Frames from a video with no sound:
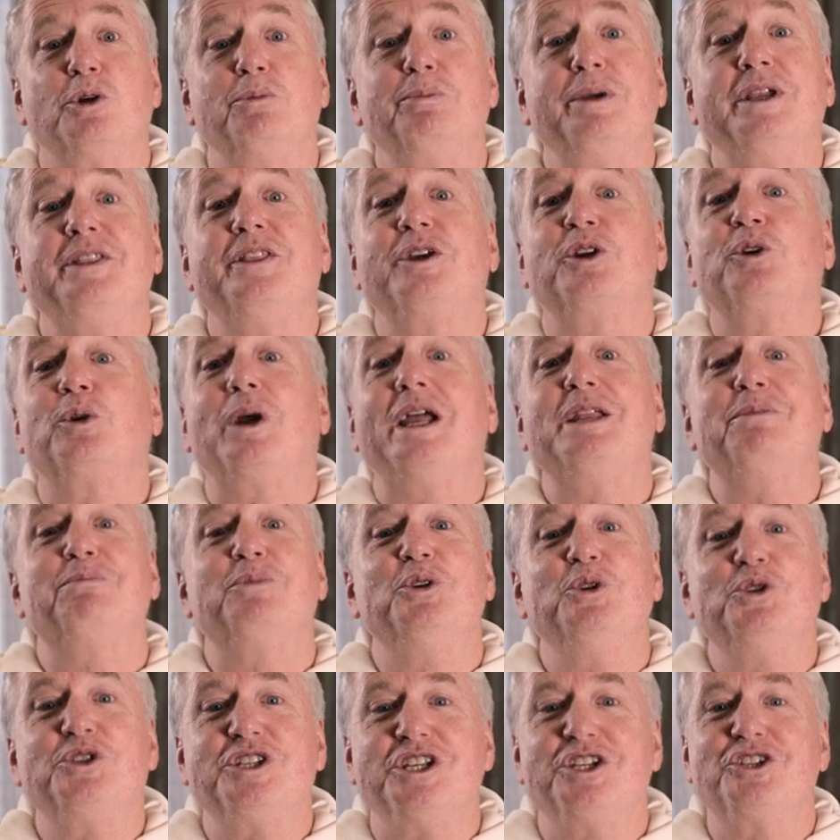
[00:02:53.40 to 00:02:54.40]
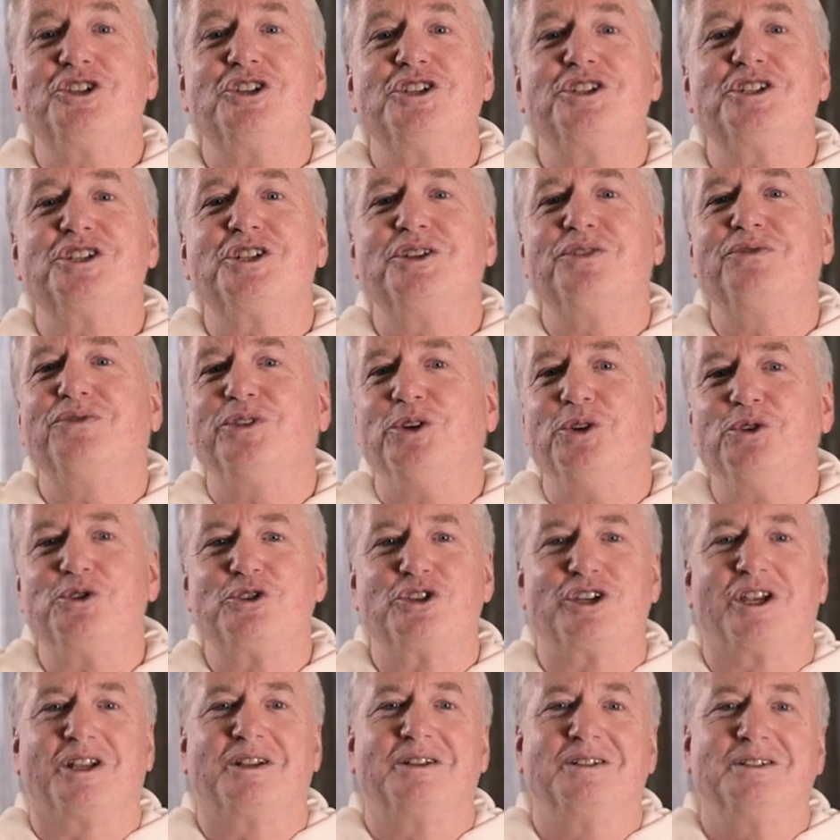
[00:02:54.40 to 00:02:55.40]
will be the great musicians of the
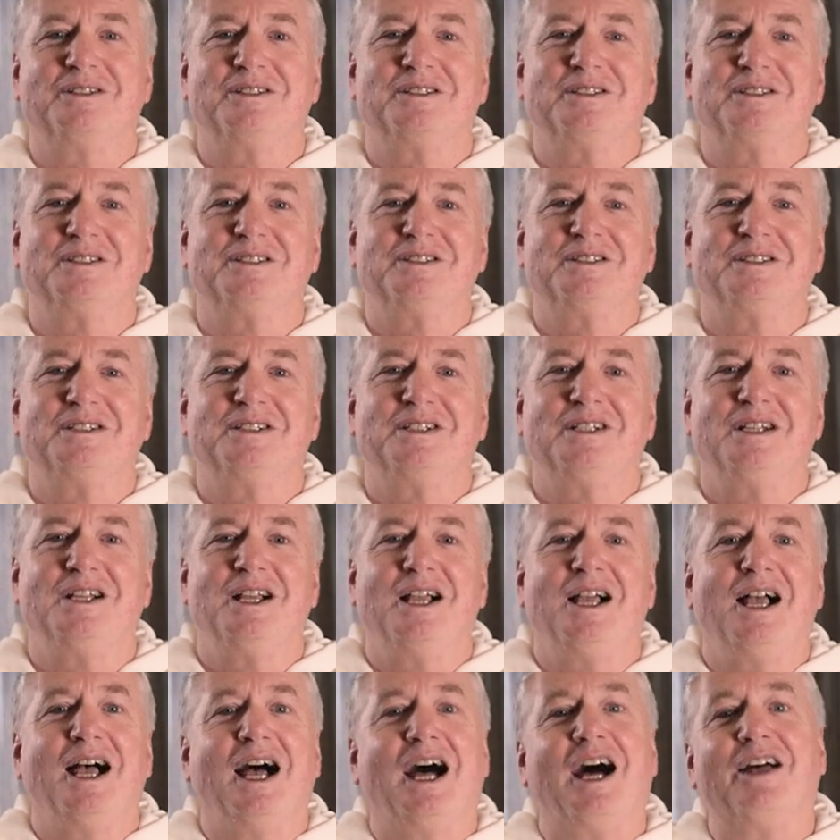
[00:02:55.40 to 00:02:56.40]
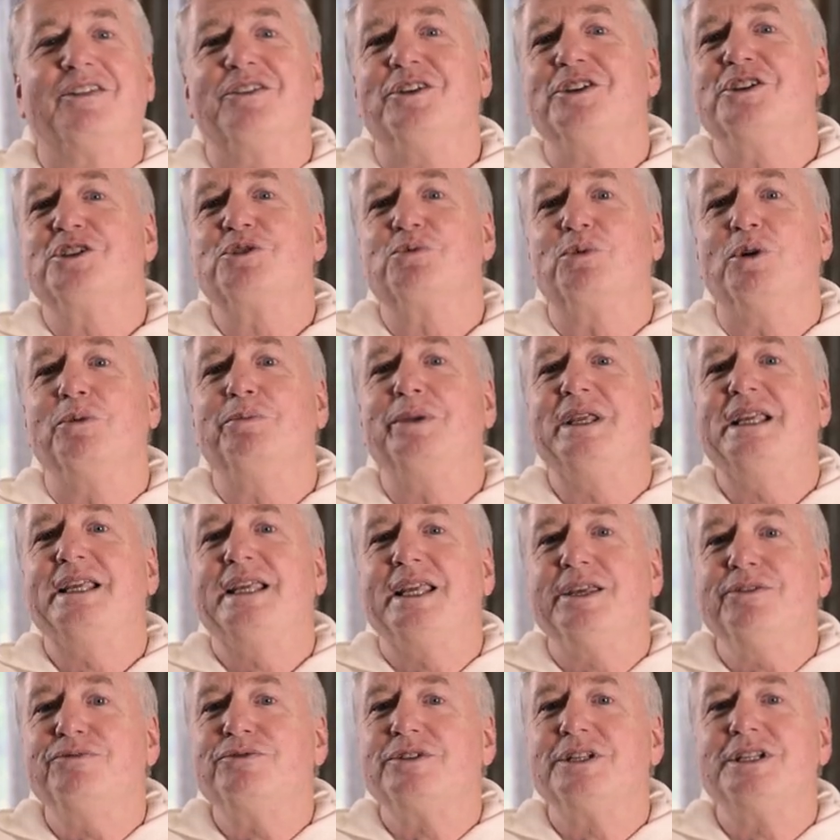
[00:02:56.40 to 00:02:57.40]
future. Others will be
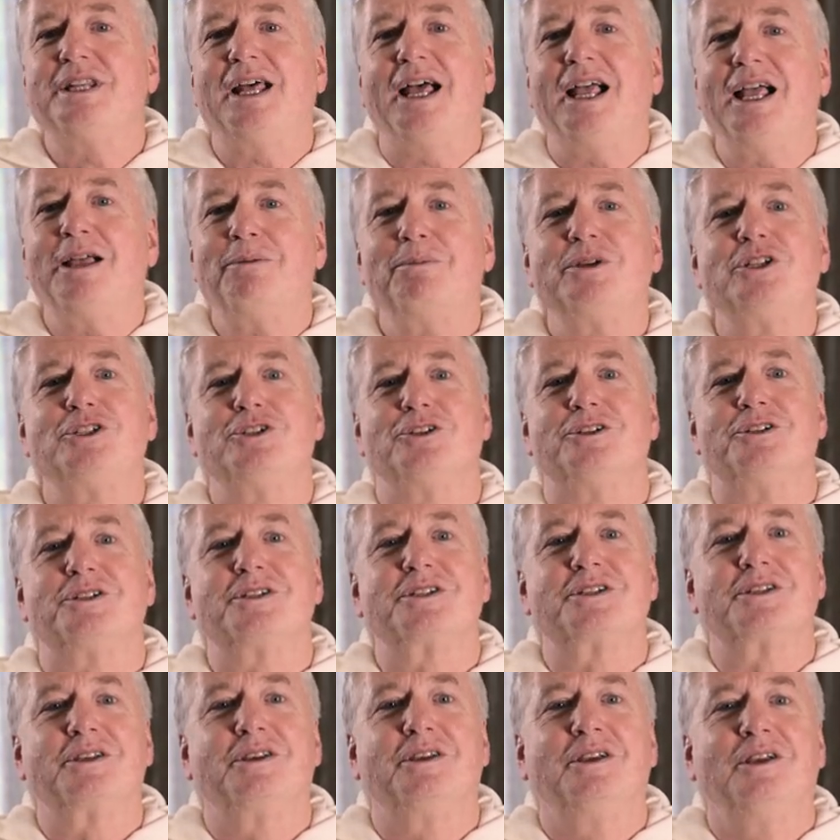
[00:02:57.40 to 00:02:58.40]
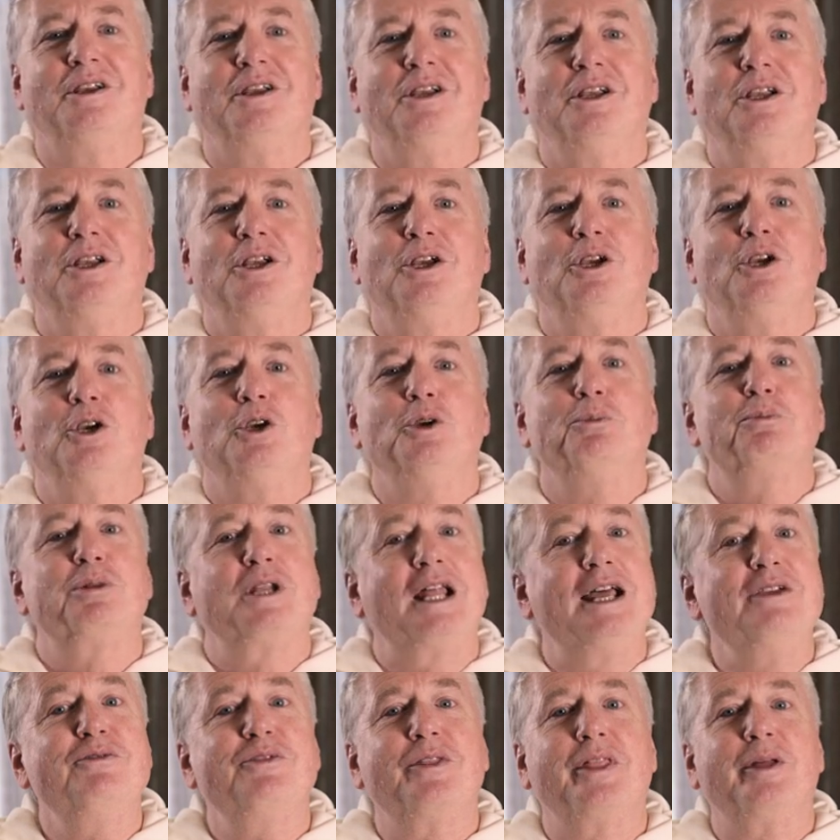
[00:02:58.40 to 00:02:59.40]
gifted amateurs who
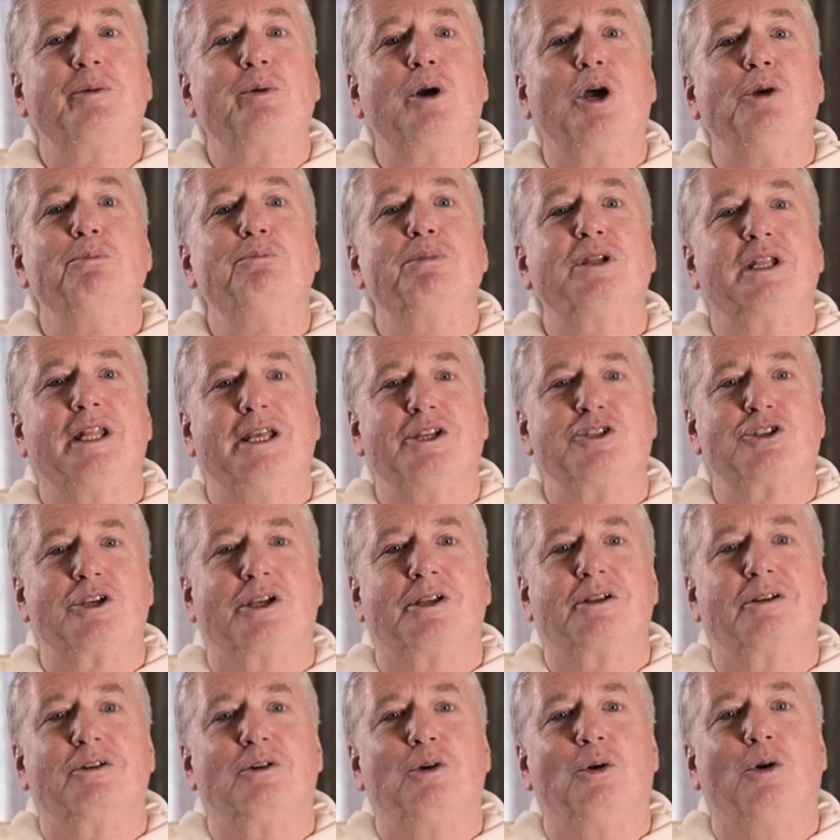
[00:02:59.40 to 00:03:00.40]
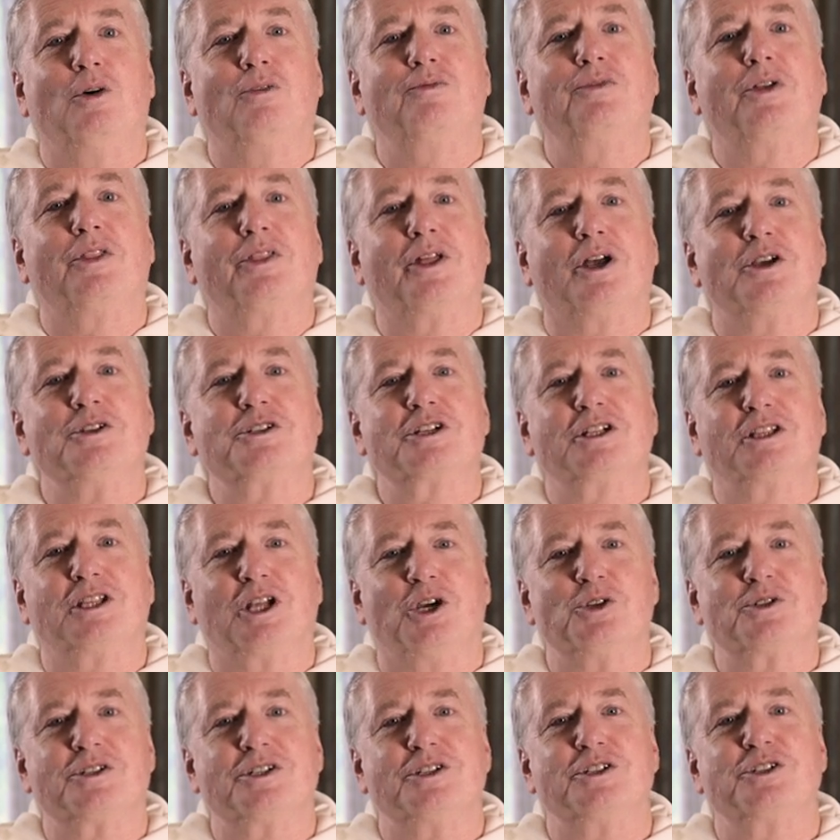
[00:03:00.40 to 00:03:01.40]
play for their own pleasure or for those
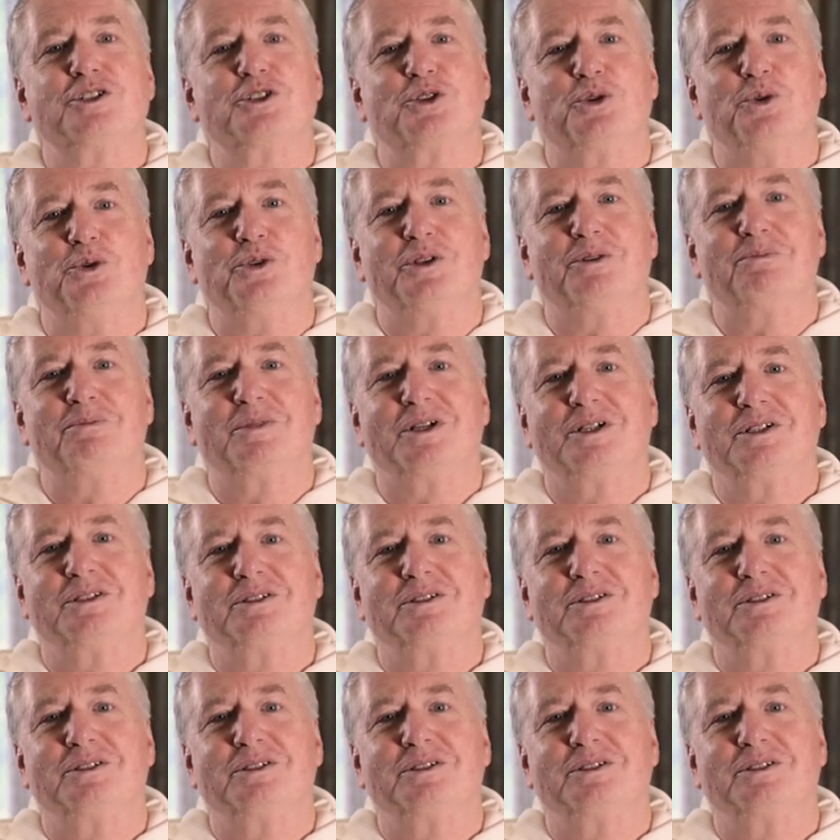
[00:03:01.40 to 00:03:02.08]
closest to them.